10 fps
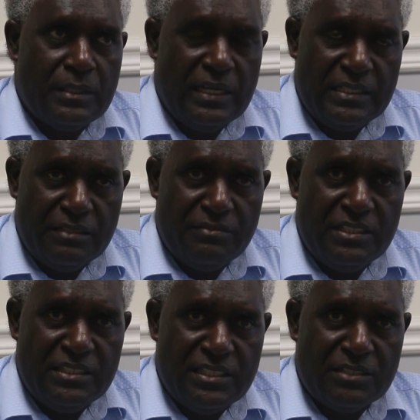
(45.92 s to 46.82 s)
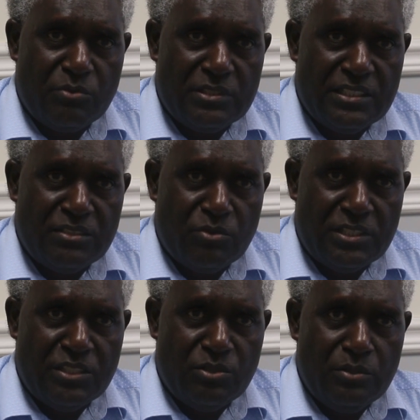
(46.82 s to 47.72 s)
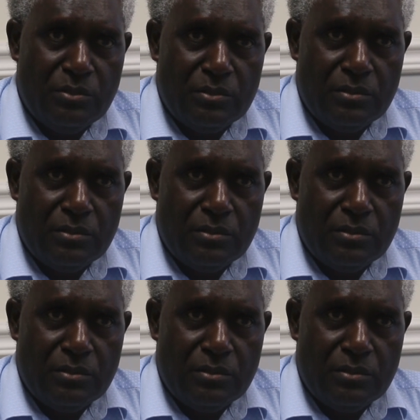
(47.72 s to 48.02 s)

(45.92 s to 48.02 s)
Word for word: activities that we think we can do.